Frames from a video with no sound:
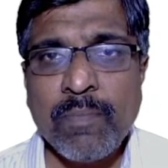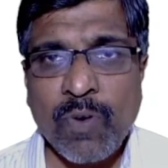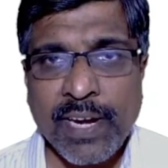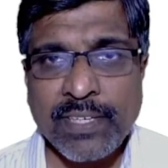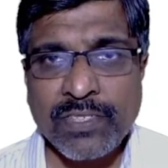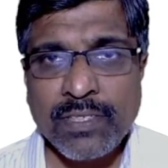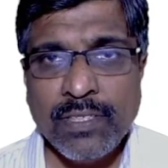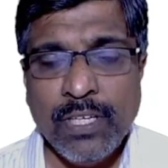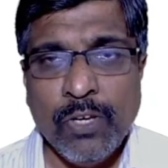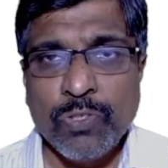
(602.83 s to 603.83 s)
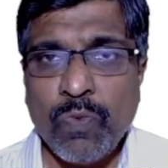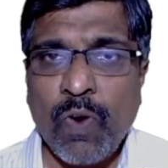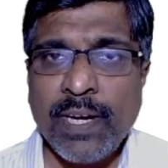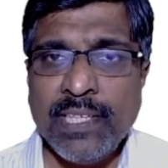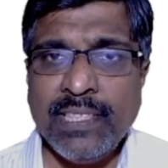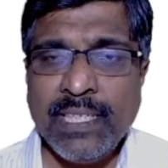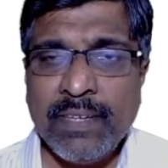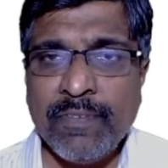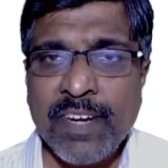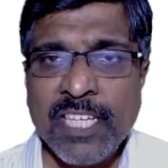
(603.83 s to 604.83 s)
points. So what is the
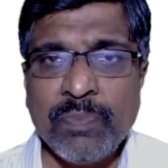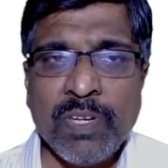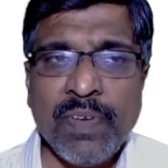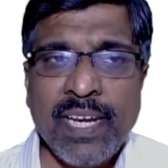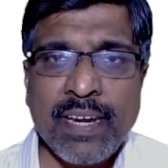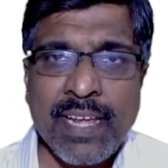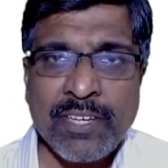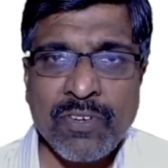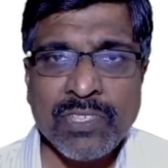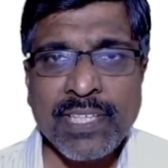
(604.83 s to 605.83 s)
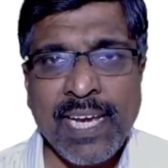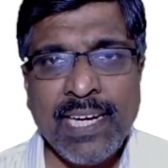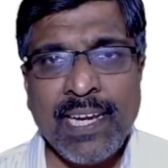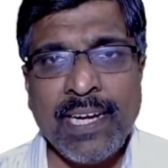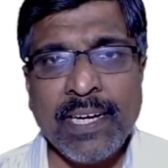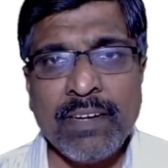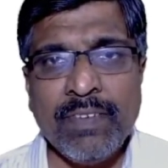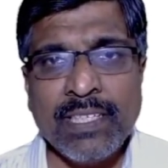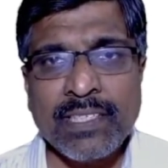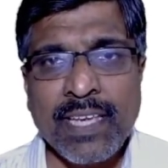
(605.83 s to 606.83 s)
difference between a ratio scale and
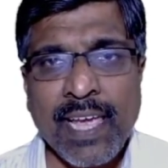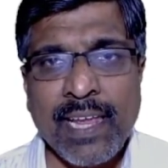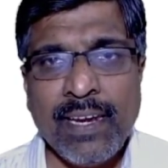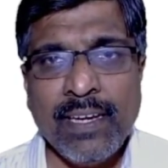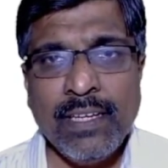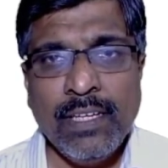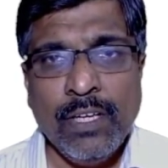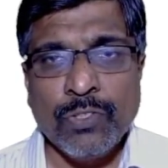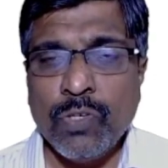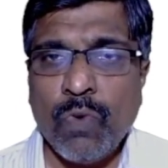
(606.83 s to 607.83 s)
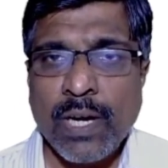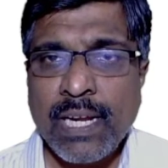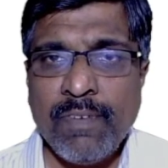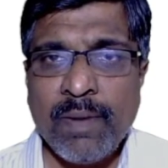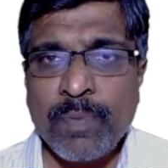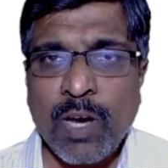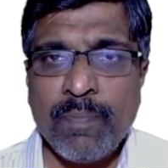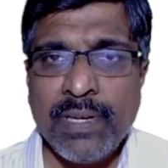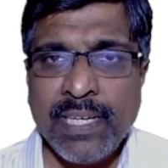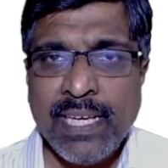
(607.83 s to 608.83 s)
interval scale? So whatever
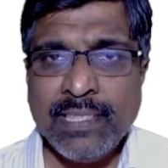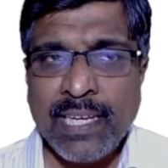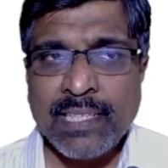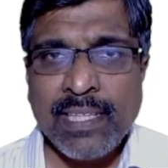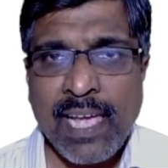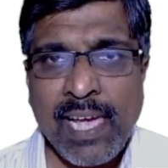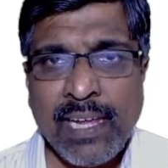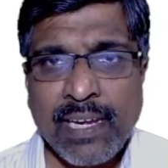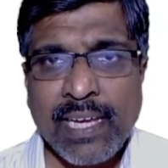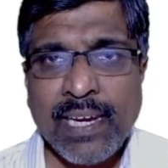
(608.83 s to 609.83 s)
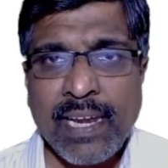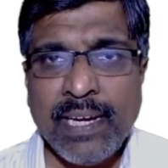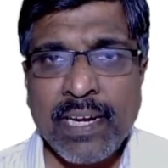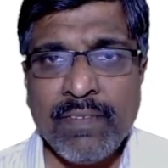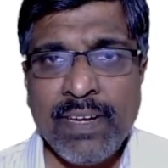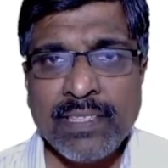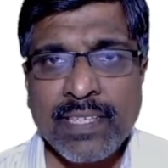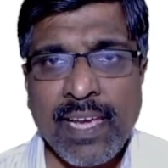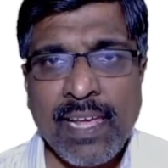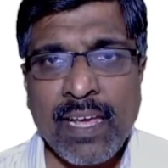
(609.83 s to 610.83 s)
properties are there in an interval
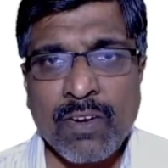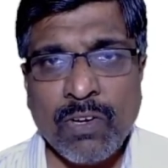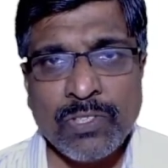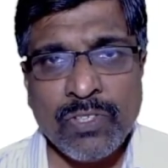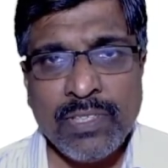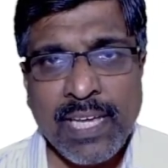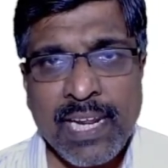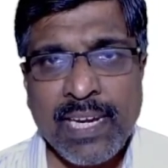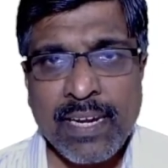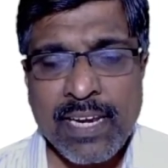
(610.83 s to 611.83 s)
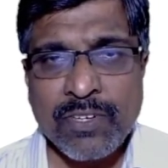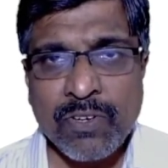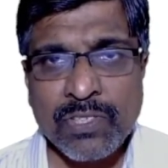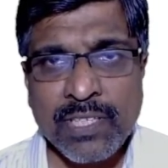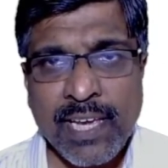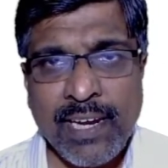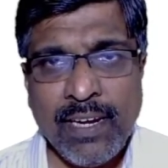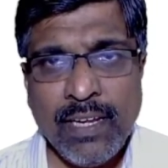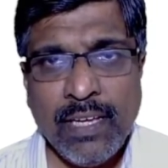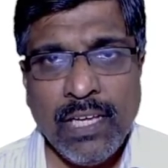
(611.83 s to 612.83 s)
scale are also there in a ratio
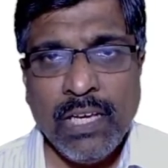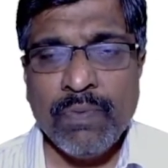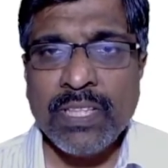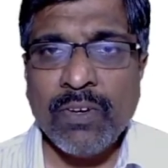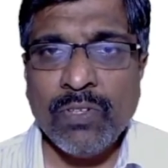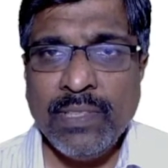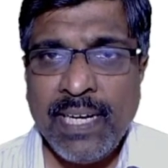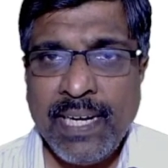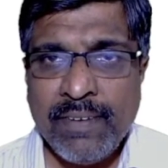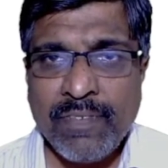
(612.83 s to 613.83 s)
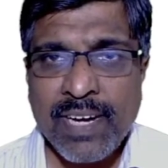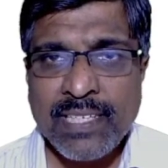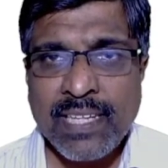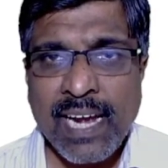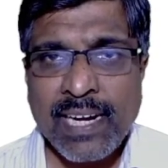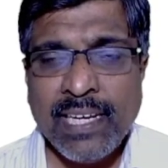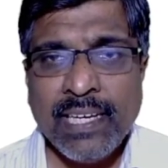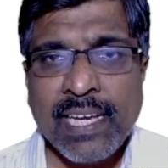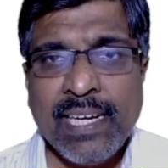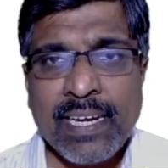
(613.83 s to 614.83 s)
scale, with the only difference that
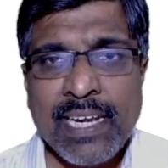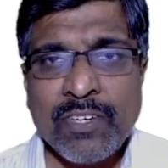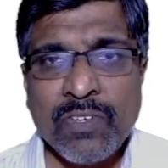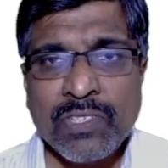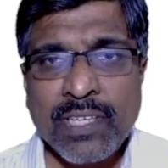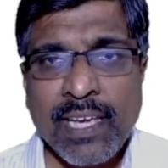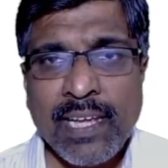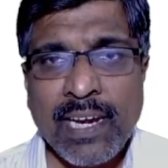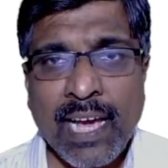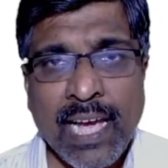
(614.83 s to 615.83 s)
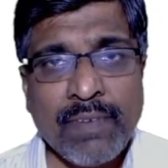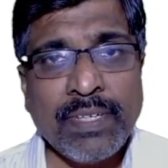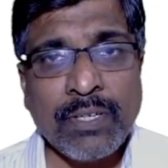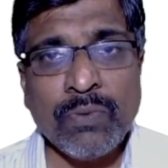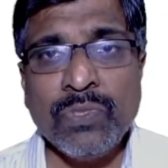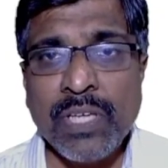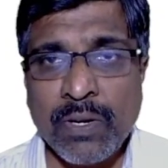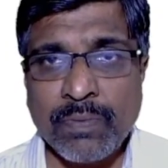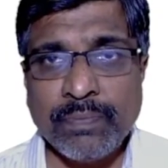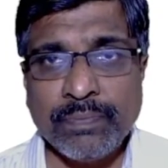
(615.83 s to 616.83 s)
in a ratio scale I have a true zero.